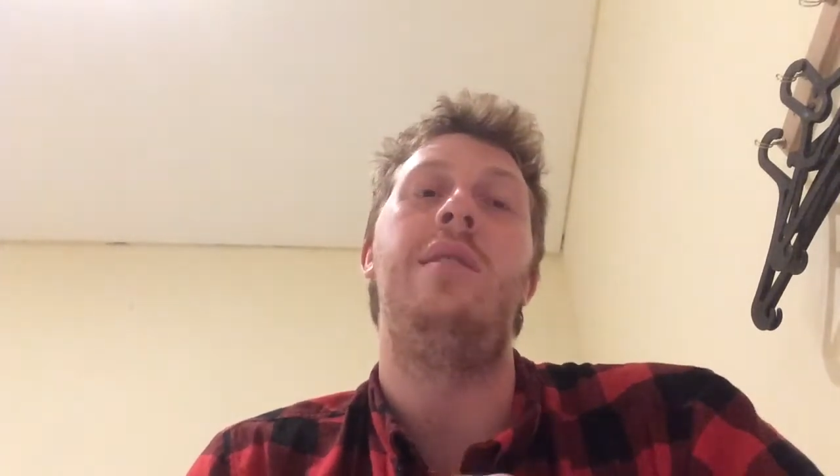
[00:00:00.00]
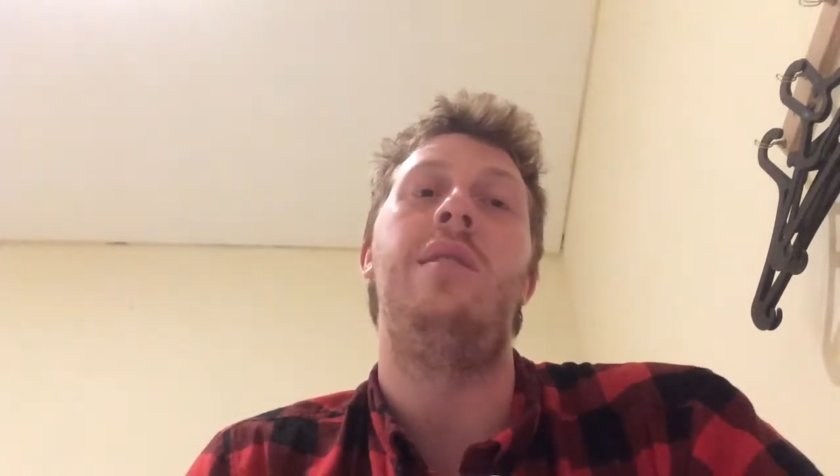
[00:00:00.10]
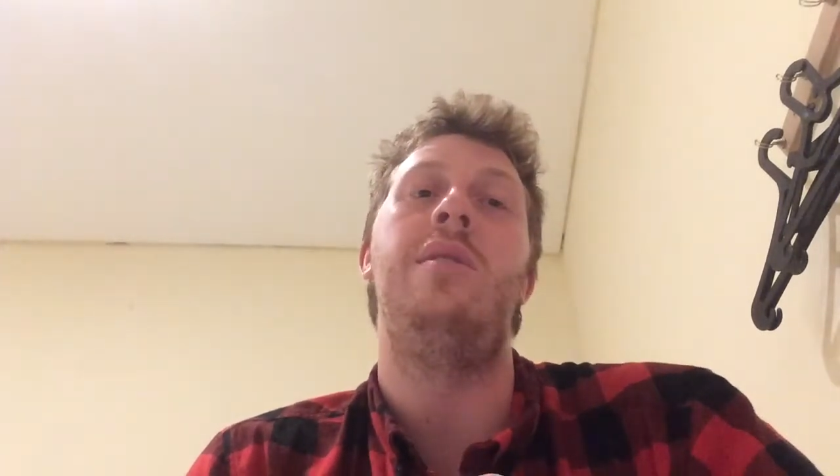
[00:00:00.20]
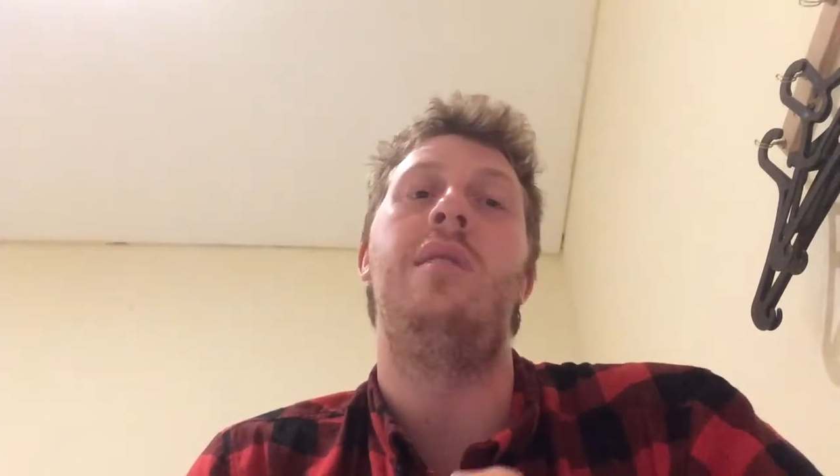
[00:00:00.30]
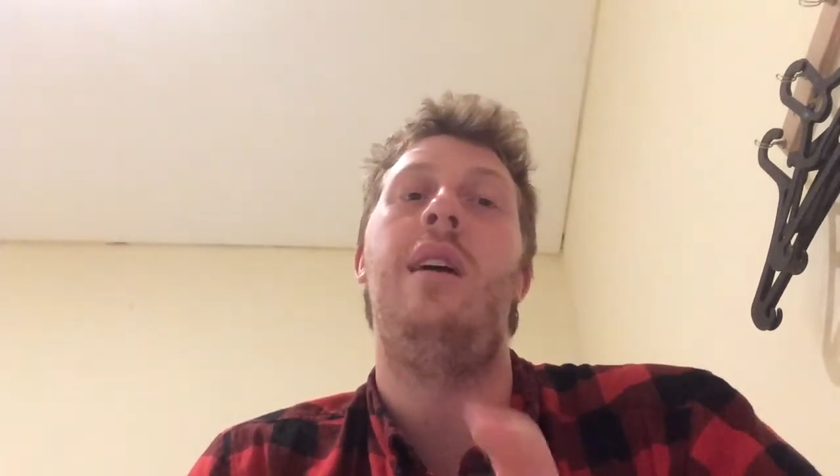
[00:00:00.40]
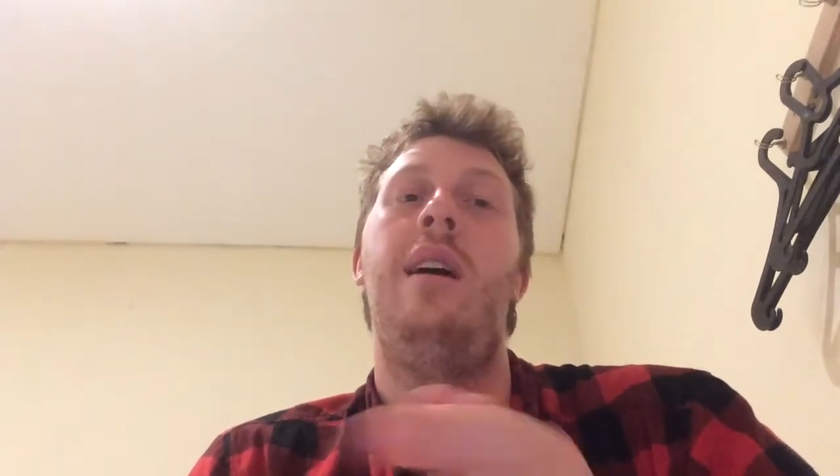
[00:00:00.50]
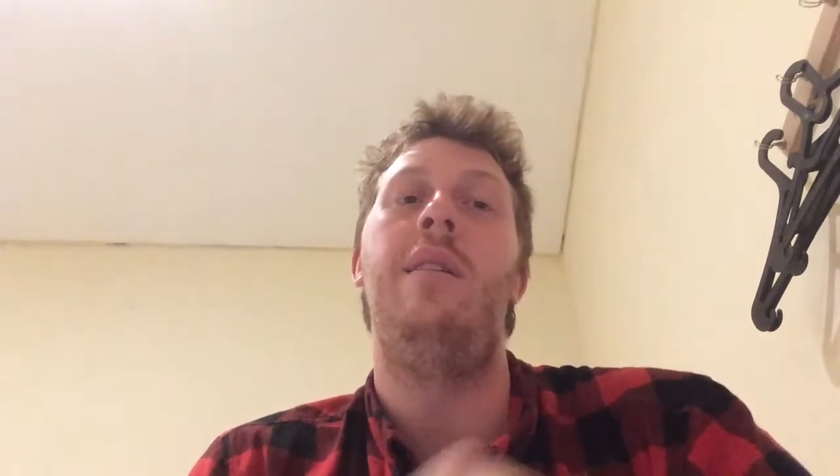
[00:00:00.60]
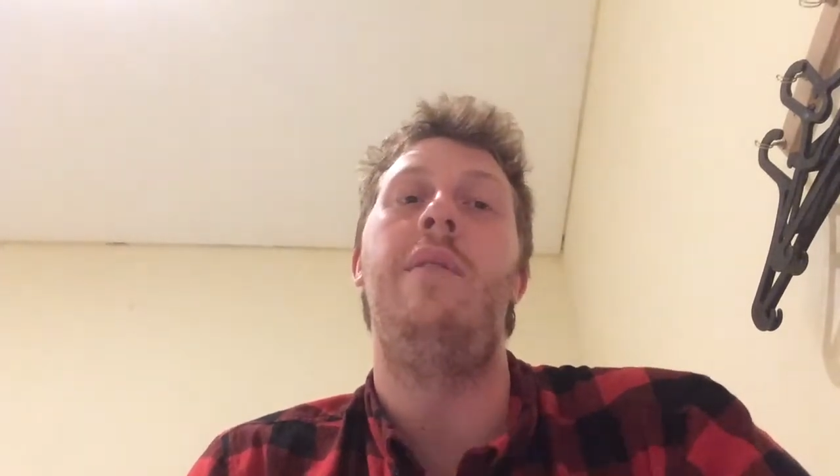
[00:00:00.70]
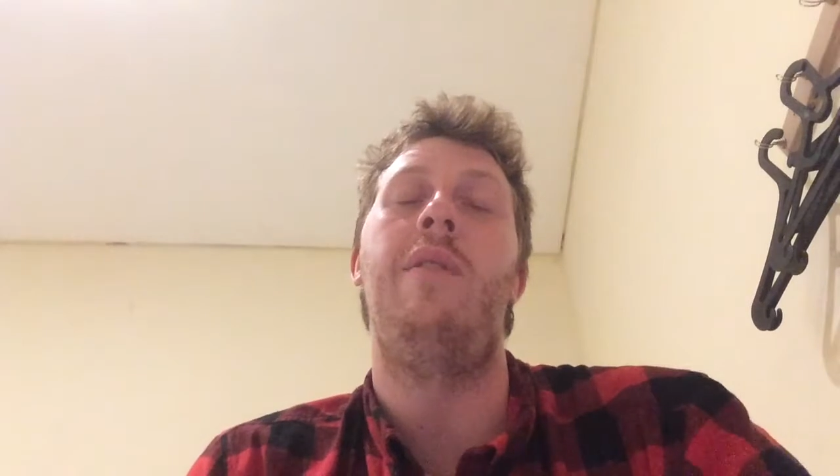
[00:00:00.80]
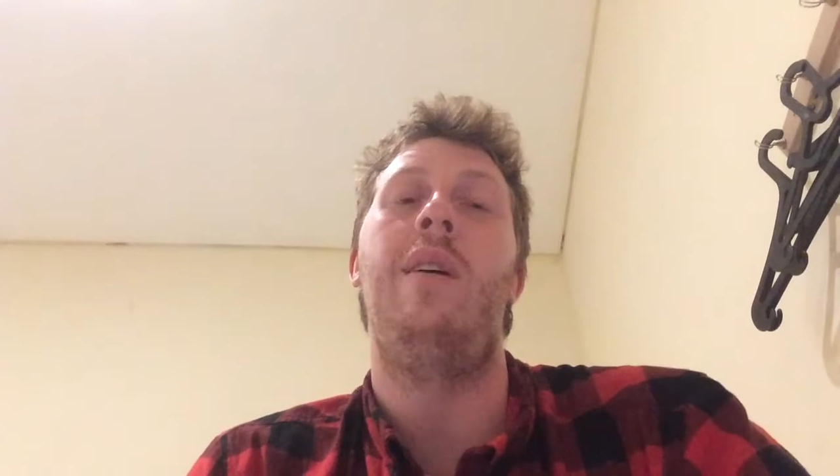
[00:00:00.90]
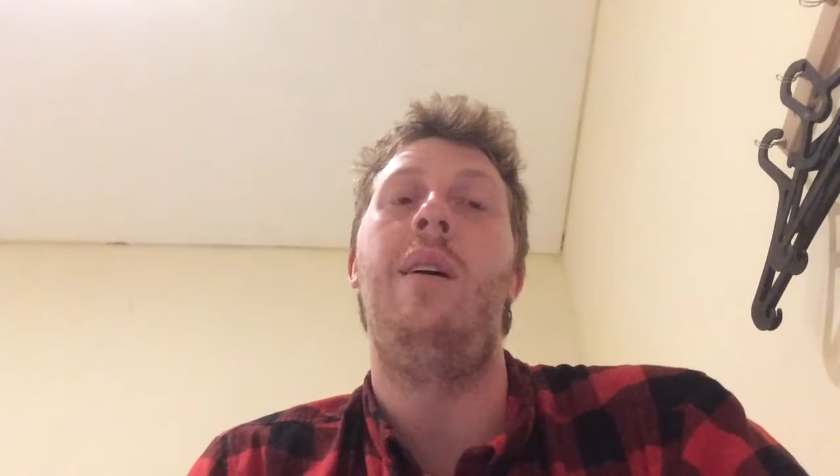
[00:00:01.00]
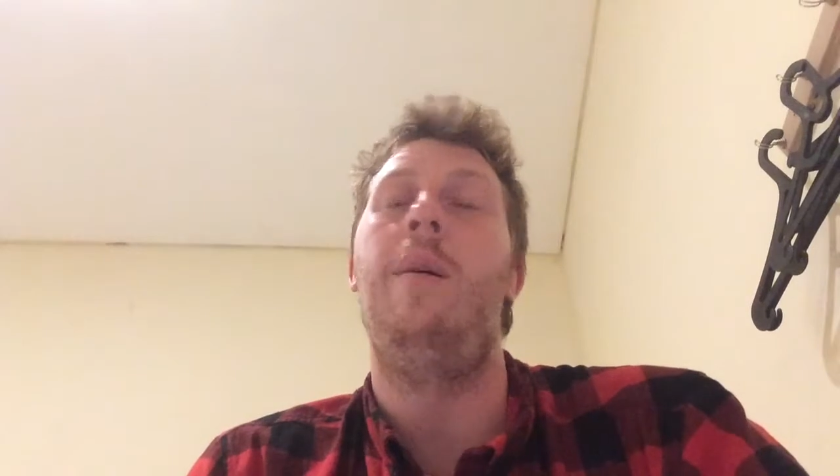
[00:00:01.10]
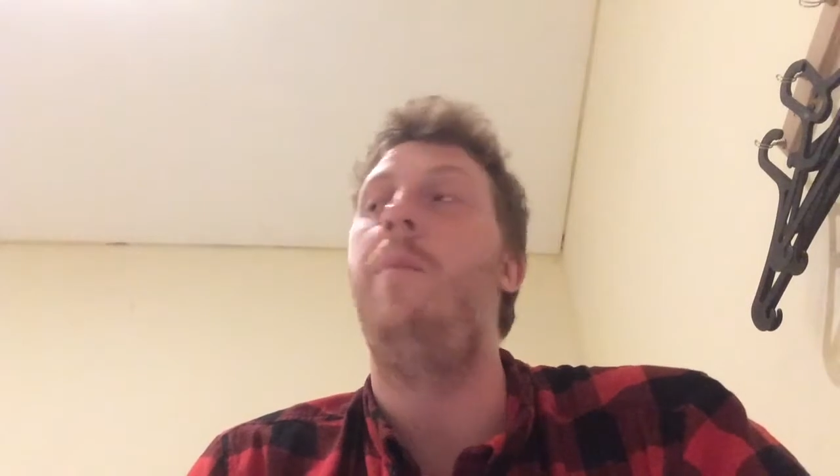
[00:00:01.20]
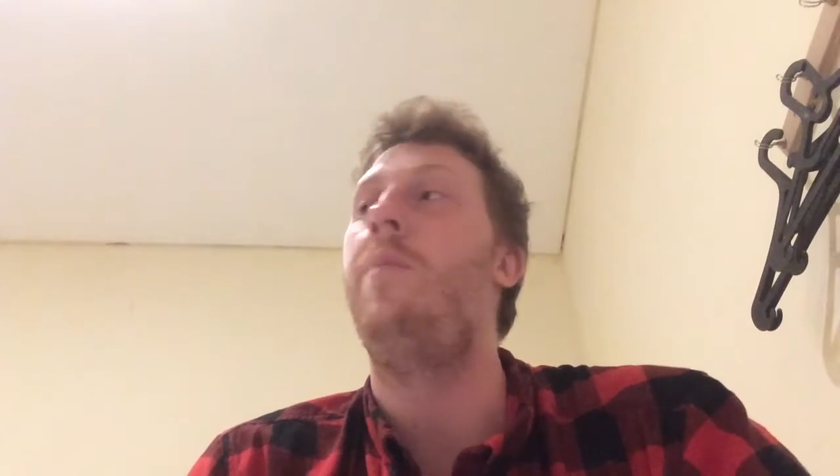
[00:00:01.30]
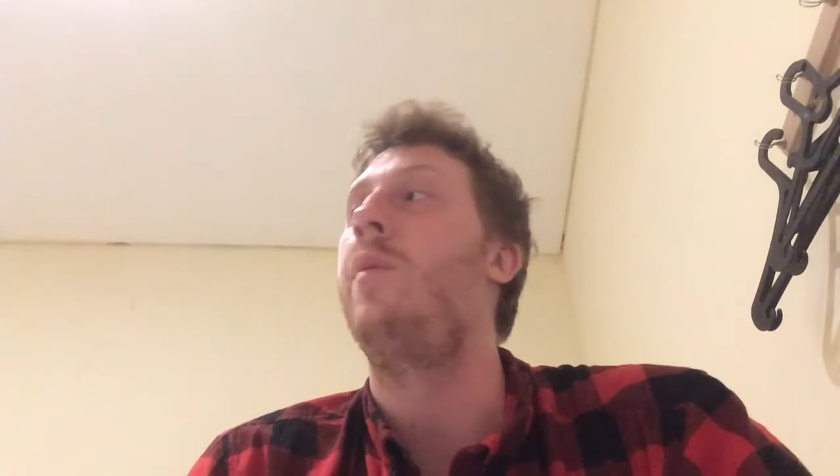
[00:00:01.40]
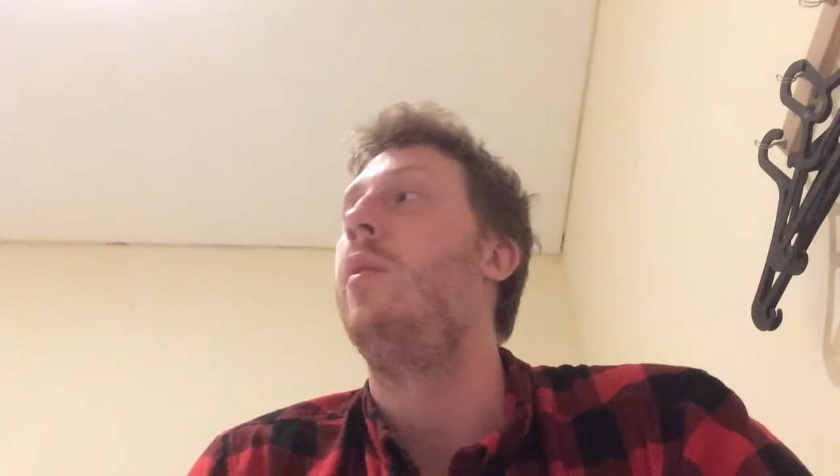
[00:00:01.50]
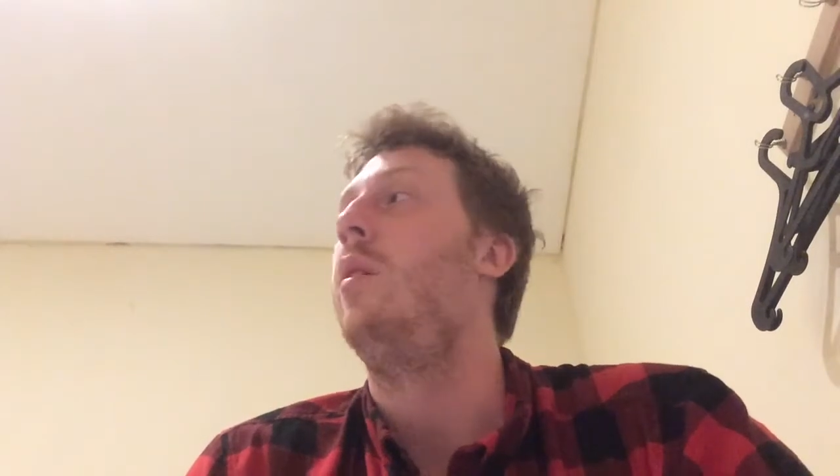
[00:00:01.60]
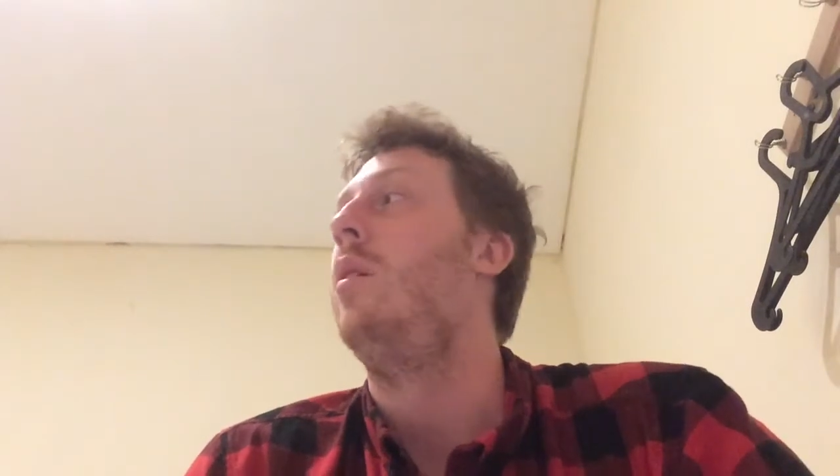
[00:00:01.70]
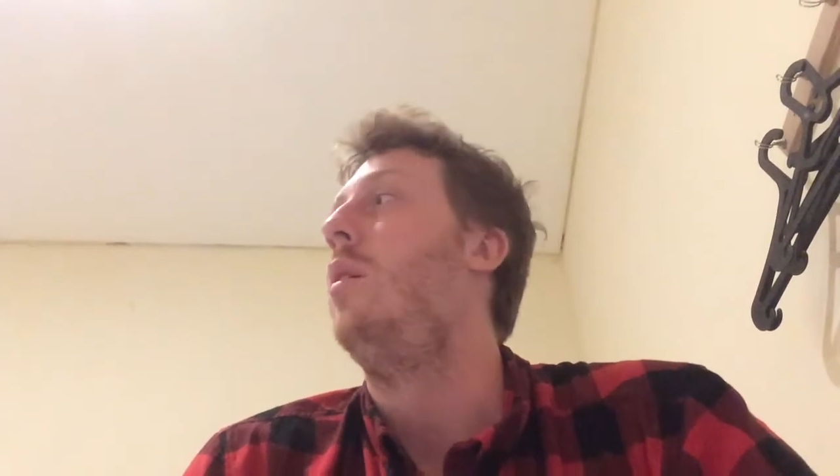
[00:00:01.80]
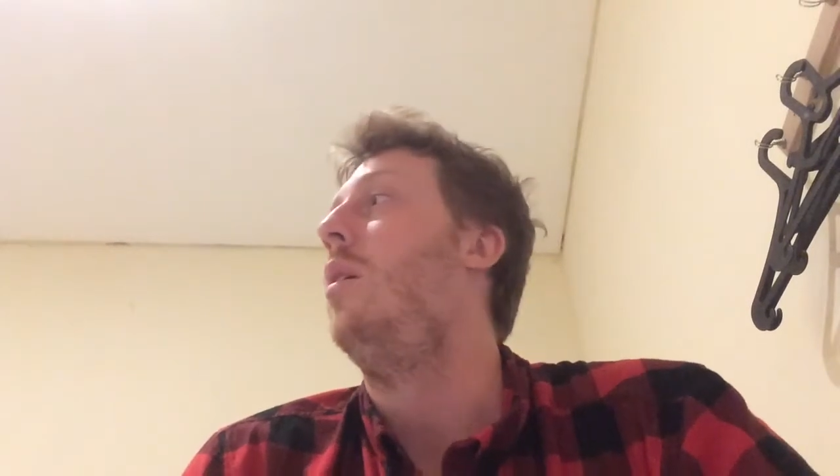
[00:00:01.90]
There's a lot
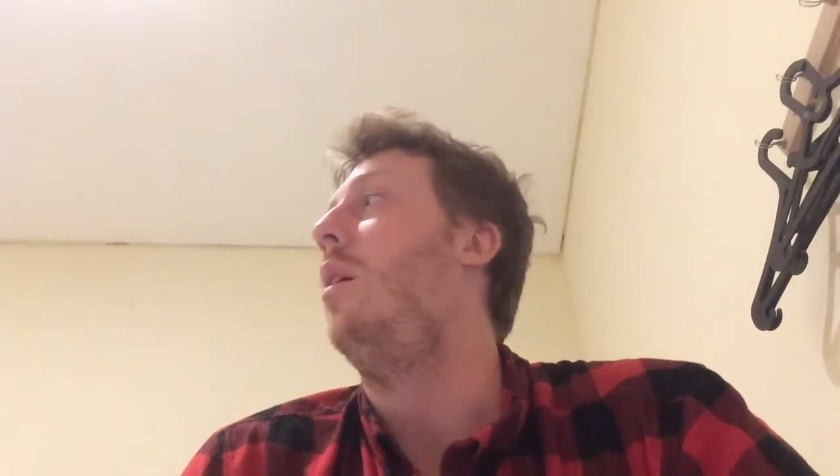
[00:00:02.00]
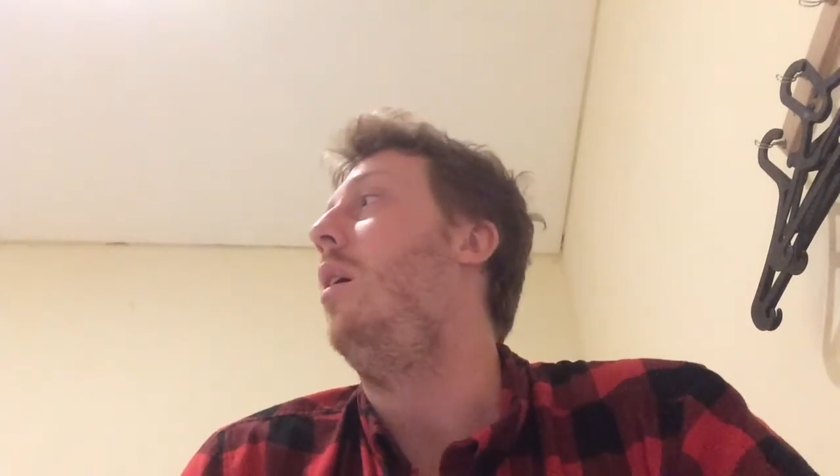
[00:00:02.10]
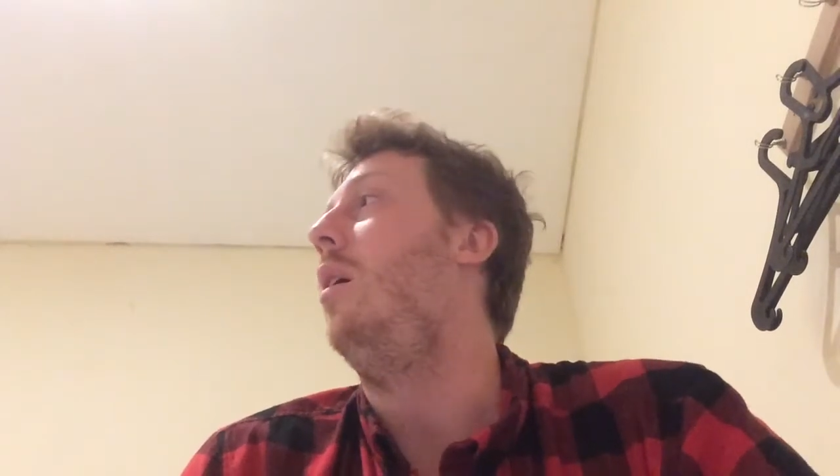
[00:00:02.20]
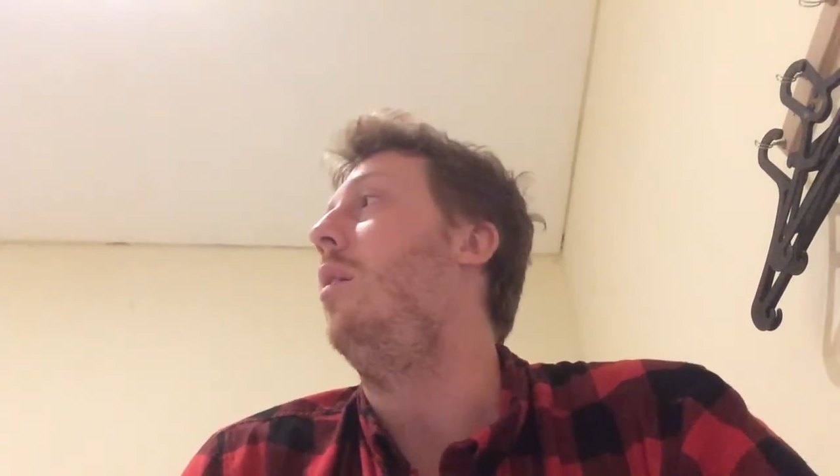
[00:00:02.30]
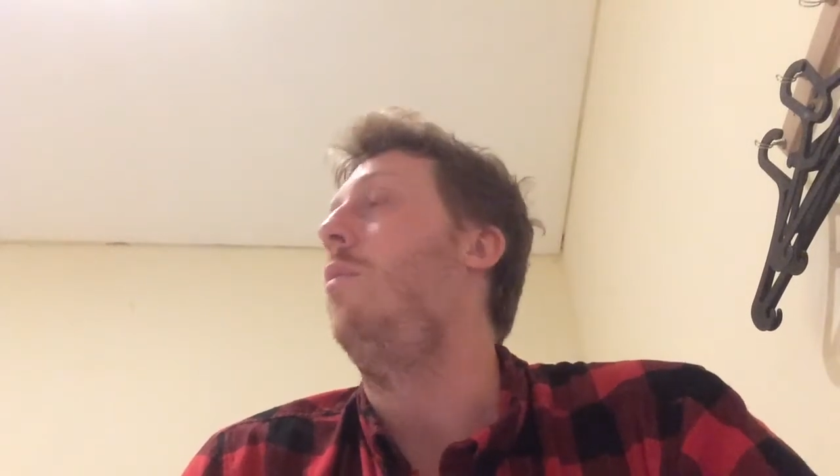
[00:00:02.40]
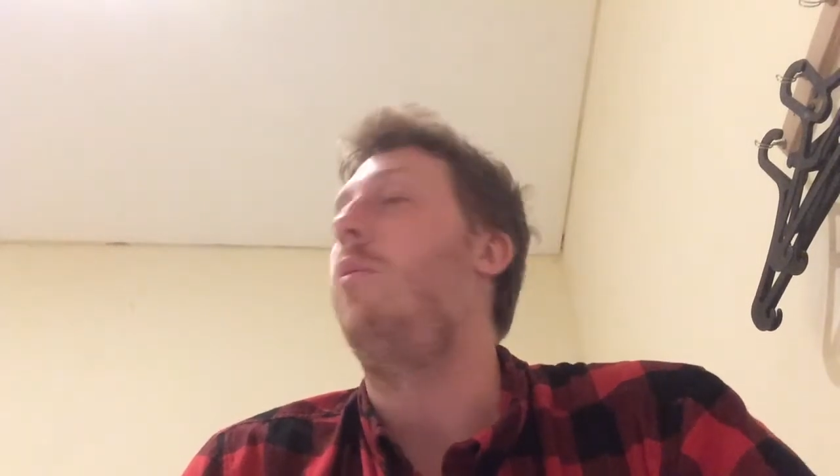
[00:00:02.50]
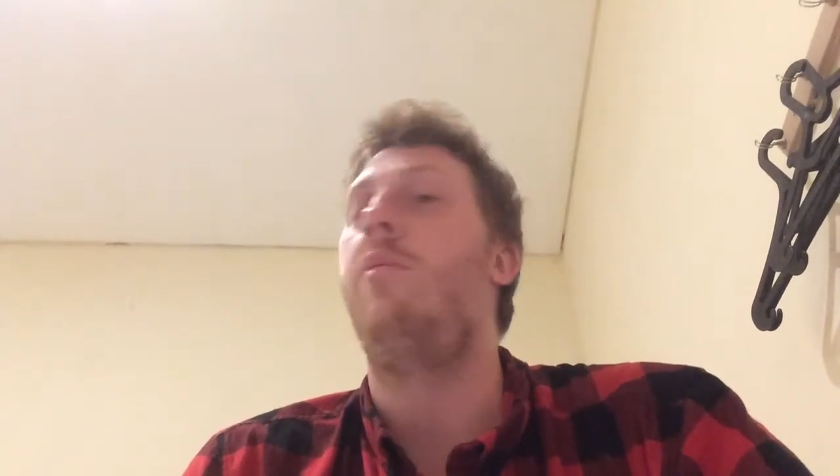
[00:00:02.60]
of